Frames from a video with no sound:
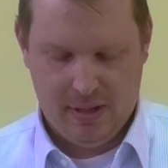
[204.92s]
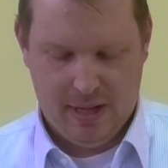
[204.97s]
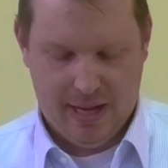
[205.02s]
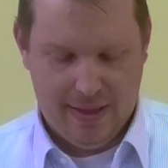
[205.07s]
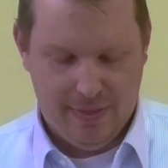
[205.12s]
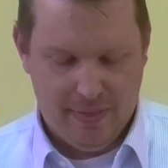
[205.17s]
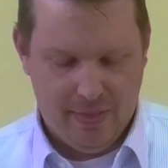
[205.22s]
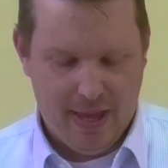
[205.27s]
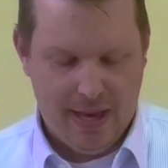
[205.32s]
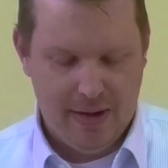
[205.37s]

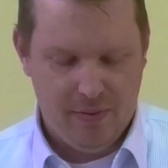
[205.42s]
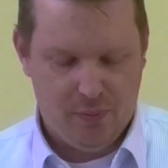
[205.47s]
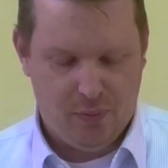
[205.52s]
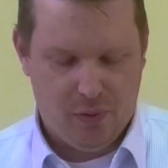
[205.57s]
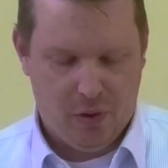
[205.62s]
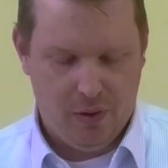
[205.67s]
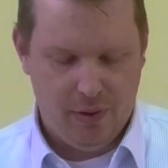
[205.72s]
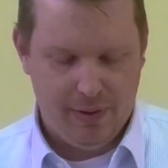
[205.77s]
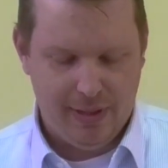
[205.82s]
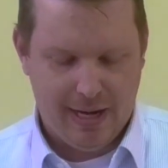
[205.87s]
and then
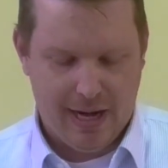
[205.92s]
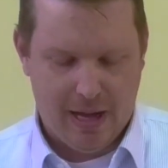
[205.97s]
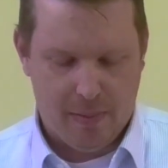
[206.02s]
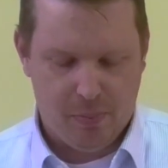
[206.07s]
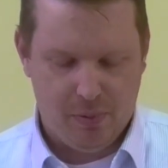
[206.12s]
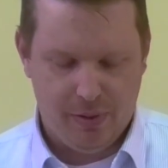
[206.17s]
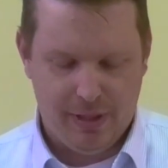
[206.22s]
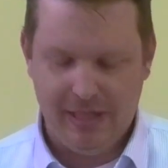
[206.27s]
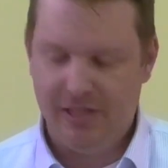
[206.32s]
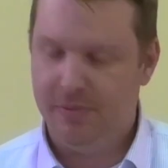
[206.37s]
following that
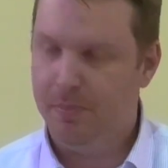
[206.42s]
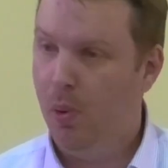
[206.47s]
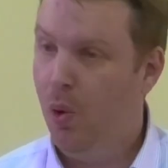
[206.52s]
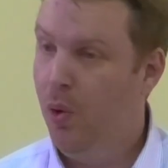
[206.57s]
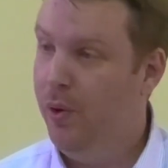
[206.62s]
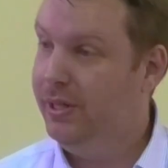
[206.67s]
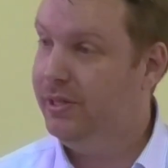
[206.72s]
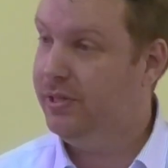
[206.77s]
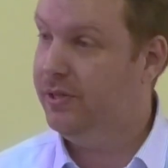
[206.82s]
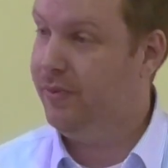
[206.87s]
up with his
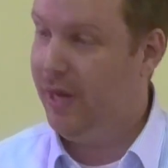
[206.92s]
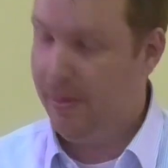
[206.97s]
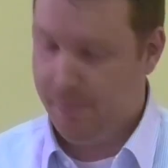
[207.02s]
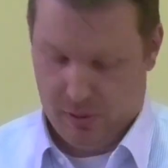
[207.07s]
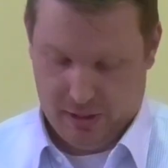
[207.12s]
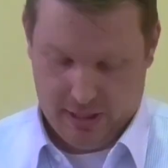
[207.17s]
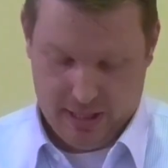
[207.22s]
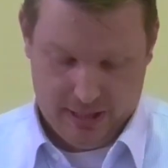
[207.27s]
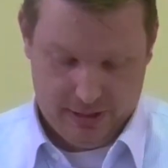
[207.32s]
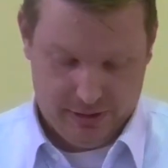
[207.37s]
points of
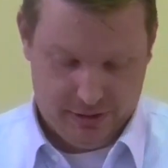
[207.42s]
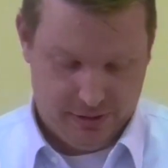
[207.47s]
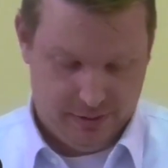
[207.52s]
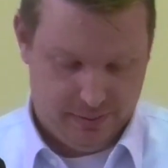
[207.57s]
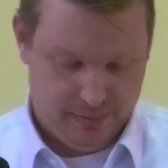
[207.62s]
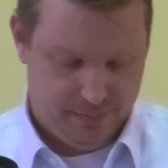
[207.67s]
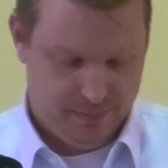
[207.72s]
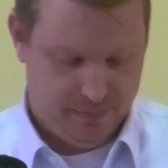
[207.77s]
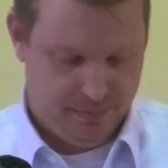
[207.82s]
application.